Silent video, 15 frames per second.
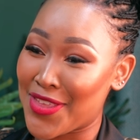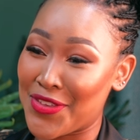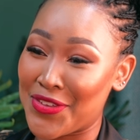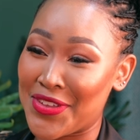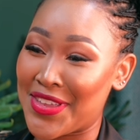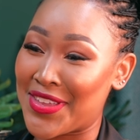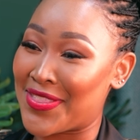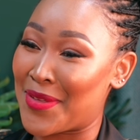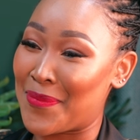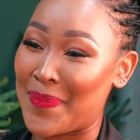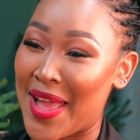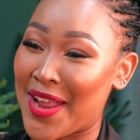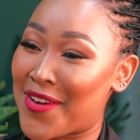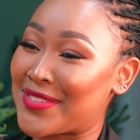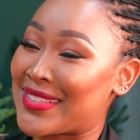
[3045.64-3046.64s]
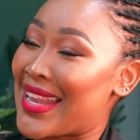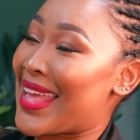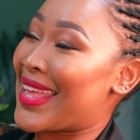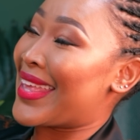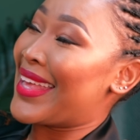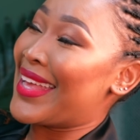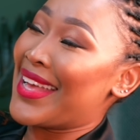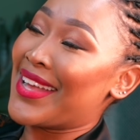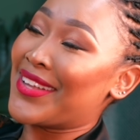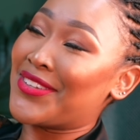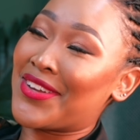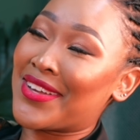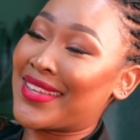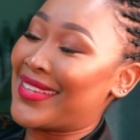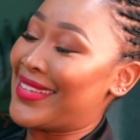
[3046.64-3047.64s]
the black girls are like,
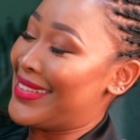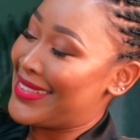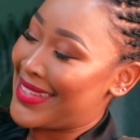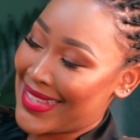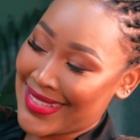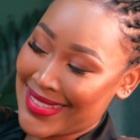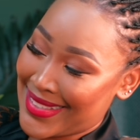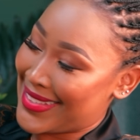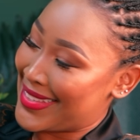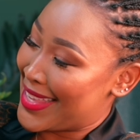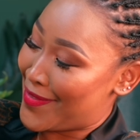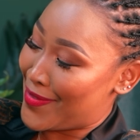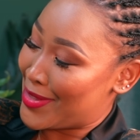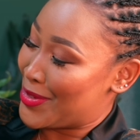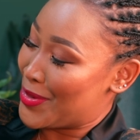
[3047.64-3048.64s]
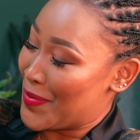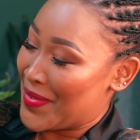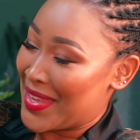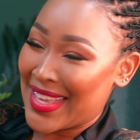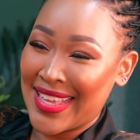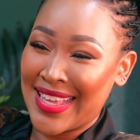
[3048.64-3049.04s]
doc, just give it to me.